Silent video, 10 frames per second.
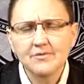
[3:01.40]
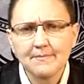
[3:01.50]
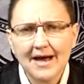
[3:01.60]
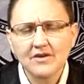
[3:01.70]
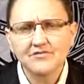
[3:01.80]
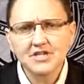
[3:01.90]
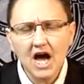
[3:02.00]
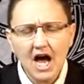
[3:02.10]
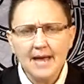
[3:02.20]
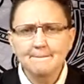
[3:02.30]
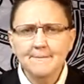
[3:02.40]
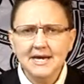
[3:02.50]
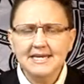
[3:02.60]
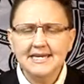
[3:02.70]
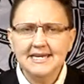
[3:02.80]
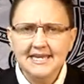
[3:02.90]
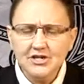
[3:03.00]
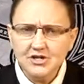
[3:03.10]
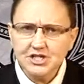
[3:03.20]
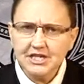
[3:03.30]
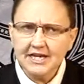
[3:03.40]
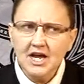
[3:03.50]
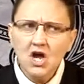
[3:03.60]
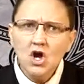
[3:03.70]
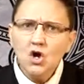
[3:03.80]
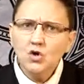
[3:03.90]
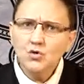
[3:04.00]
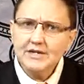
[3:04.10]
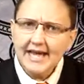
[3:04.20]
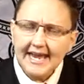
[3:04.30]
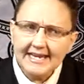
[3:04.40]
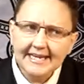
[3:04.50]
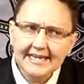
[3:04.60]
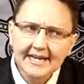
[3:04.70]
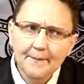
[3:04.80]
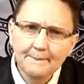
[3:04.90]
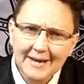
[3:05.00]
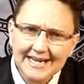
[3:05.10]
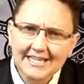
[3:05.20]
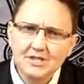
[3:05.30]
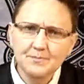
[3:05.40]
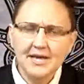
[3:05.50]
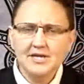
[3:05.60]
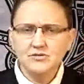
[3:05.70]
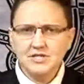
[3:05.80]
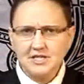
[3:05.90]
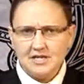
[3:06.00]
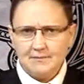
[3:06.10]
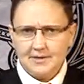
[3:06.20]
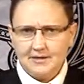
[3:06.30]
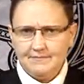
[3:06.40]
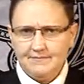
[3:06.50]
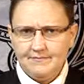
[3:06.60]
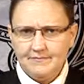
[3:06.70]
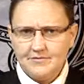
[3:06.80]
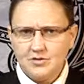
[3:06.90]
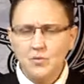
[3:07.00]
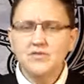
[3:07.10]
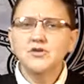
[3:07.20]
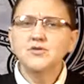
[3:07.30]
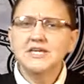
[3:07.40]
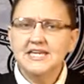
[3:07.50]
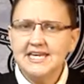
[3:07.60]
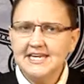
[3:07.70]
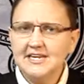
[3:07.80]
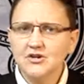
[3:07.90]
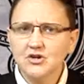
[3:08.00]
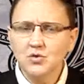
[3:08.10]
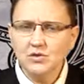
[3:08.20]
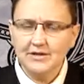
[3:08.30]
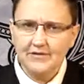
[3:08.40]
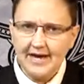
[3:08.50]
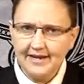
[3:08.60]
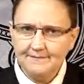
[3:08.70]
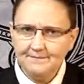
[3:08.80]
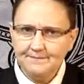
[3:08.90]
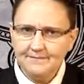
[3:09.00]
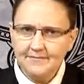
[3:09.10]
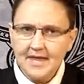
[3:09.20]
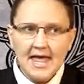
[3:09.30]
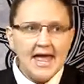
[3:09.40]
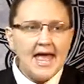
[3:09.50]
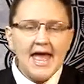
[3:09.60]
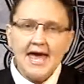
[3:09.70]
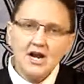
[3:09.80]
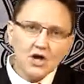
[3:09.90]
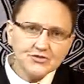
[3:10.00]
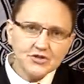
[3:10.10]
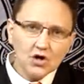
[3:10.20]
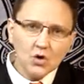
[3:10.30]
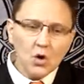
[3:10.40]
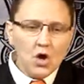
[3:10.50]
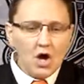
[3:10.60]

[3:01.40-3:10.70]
amount of time, money, and energy creating money to pay utility bill. So whether you need heating or cooling, right? And also